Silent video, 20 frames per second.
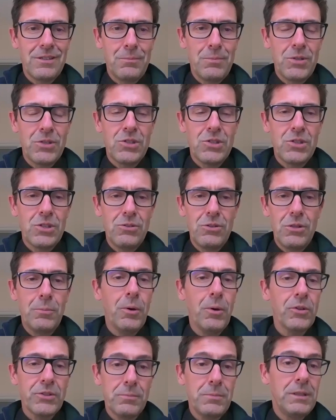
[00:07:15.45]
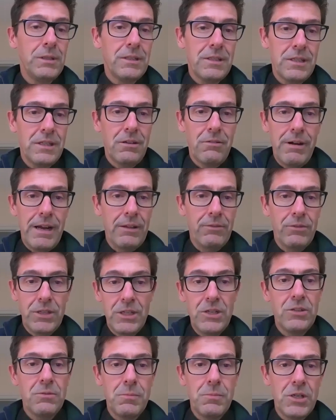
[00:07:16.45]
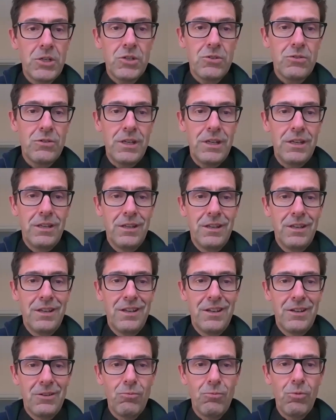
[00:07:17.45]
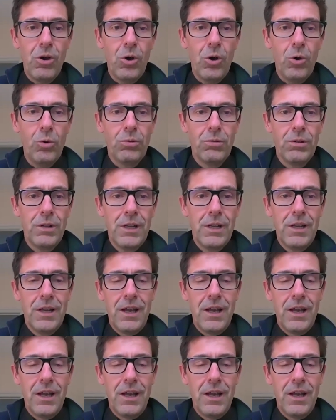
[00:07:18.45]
pursue the possibility around the youth ministry role,